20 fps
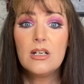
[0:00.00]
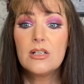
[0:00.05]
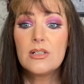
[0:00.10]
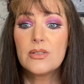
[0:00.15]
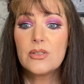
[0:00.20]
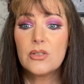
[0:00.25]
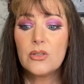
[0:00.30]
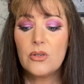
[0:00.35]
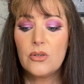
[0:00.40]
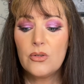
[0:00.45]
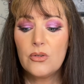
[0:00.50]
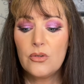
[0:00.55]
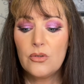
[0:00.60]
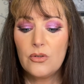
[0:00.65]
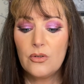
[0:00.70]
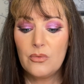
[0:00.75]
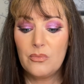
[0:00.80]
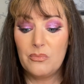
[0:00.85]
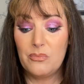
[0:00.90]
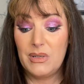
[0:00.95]

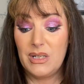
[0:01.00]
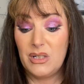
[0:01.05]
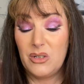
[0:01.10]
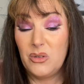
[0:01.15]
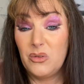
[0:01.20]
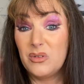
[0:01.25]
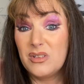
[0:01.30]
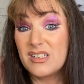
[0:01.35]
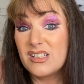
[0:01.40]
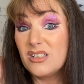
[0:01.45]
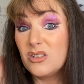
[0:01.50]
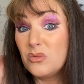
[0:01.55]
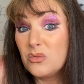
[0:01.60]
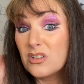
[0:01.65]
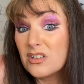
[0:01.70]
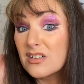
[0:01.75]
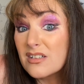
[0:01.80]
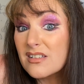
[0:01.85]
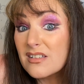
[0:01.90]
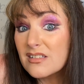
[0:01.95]
so my code still
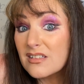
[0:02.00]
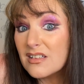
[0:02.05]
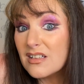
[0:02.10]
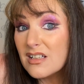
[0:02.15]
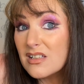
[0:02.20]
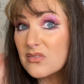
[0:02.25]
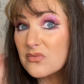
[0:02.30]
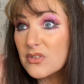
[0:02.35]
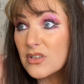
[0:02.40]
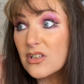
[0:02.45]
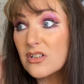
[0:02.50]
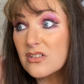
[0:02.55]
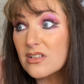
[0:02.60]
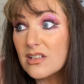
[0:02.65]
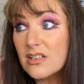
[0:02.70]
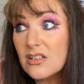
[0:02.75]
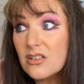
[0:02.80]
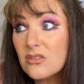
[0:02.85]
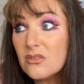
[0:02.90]
works as far as I know.